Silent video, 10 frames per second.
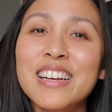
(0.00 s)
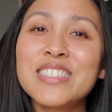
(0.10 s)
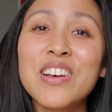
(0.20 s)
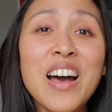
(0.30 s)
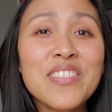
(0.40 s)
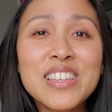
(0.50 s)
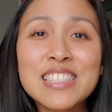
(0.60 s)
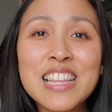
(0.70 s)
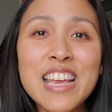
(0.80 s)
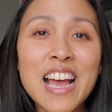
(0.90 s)
So
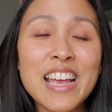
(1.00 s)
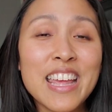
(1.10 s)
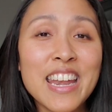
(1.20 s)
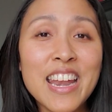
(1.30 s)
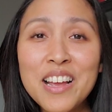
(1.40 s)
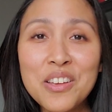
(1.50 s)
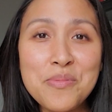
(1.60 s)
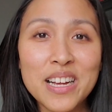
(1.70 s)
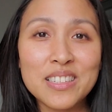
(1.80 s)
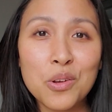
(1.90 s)
obviously I cannot go
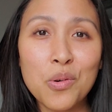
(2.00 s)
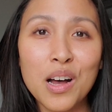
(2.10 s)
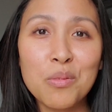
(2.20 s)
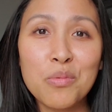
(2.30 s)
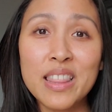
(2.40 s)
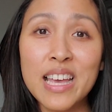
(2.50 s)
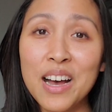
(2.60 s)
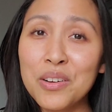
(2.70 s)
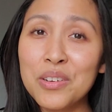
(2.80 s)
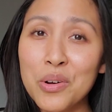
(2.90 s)
back to Guam
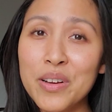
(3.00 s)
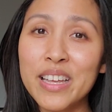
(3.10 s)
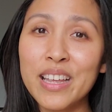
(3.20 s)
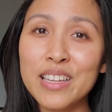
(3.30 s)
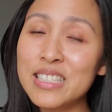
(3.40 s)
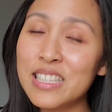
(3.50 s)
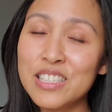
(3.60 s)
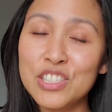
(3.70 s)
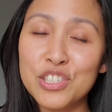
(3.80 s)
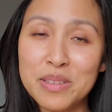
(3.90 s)
without going to
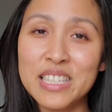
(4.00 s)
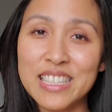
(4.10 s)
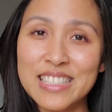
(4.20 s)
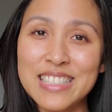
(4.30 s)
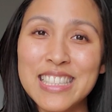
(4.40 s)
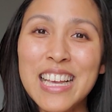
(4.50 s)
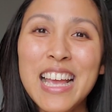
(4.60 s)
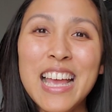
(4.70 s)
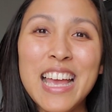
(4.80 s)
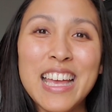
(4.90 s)
Jimmy Dee's.
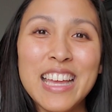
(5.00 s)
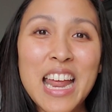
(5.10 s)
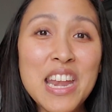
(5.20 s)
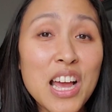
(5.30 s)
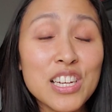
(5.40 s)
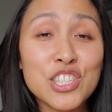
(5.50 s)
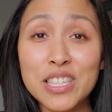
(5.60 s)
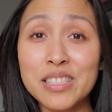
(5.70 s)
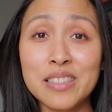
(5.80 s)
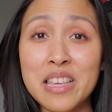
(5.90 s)
And not
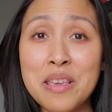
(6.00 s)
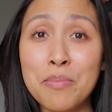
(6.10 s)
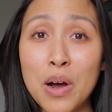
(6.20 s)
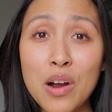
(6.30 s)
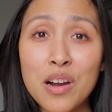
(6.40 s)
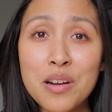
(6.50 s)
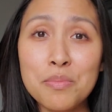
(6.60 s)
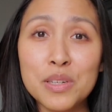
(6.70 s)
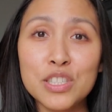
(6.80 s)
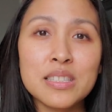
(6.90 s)
just the bar,
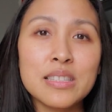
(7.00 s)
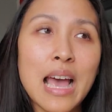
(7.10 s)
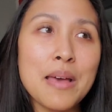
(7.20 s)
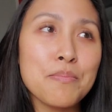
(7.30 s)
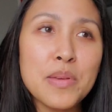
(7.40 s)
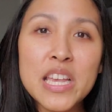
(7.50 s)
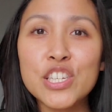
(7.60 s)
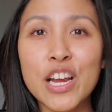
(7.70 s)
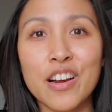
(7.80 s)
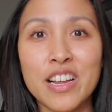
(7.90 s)
but just that beach
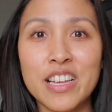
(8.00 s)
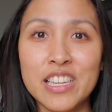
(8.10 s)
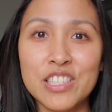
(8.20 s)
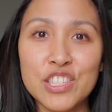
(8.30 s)
area in